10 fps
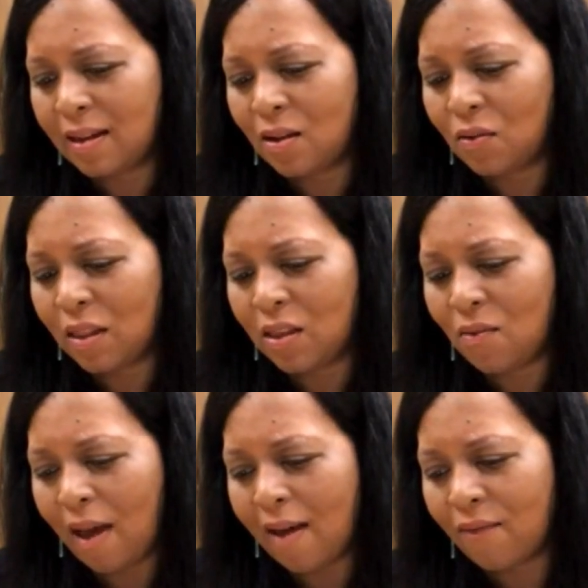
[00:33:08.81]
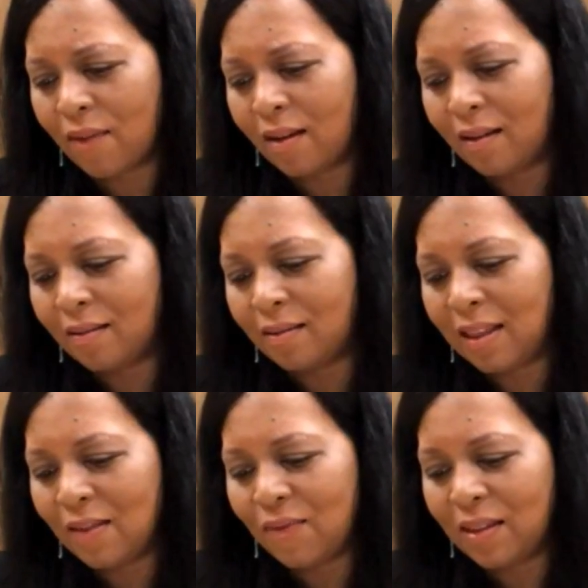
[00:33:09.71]
I know that you have
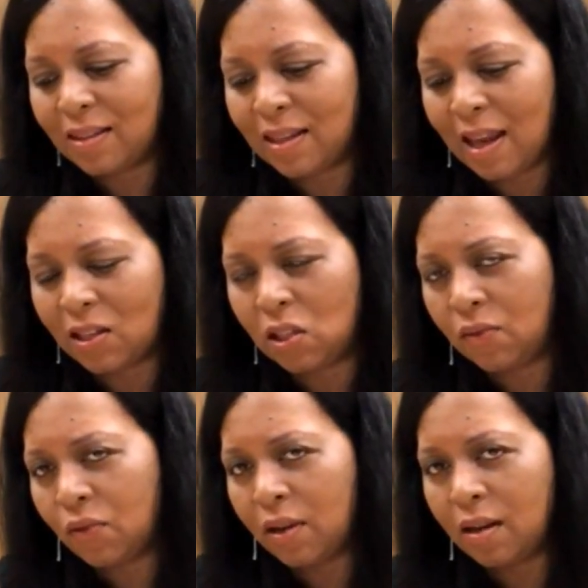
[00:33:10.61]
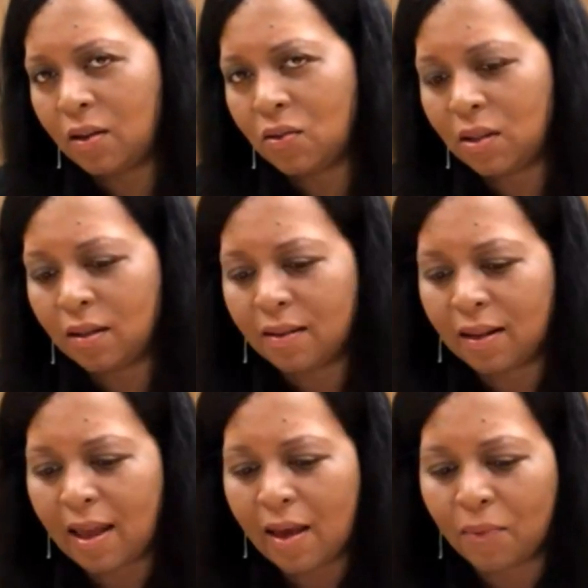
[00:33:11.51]
the event today. Chief Green, are you still on
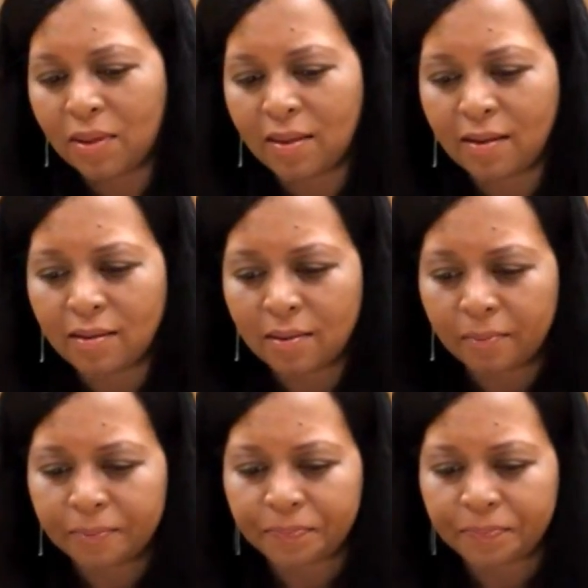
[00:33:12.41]
the line with us?